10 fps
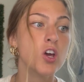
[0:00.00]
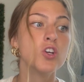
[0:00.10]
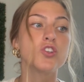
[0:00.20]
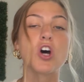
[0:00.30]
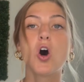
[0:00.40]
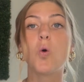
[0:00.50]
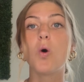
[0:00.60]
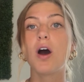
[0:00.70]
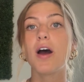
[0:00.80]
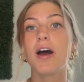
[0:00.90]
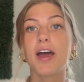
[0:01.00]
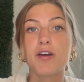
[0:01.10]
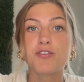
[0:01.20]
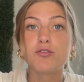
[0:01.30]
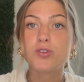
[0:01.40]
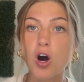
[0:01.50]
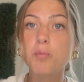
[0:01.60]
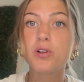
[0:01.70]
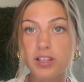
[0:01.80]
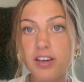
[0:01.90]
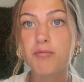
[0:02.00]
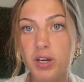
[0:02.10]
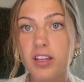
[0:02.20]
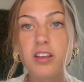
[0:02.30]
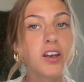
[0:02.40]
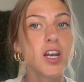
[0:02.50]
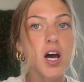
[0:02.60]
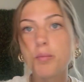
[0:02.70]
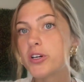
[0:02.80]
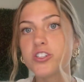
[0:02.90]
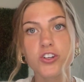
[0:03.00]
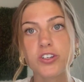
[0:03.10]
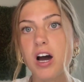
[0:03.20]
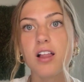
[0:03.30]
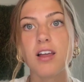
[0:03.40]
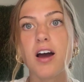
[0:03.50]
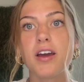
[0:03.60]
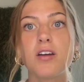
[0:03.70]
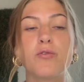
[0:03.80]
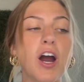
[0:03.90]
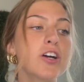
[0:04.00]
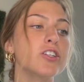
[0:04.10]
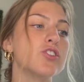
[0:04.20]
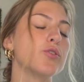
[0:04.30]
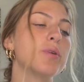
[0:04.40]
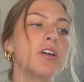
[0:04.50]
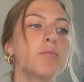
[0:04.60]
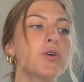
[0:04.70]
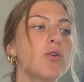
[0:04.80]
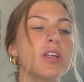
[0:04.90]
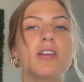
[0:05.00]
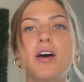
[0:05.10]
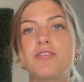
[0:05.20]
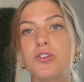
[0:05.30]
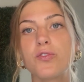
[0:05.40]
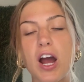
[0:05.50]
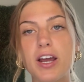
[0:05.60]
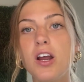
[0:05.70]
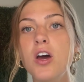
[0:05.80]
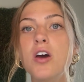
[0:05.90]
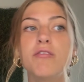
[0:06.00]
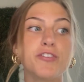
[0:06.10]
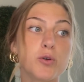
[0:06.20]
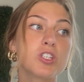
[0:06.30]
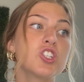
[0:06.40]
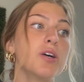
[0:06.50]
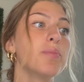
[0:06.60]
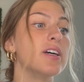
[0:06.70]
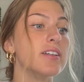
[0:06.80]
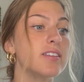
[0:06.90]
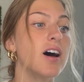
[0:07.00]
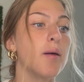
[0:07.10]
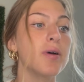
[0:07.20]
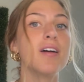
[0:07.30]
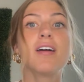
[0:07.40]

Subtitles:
So if you don't believe me, the numbers are not lying. Records are being broken left and right. Viewership is up.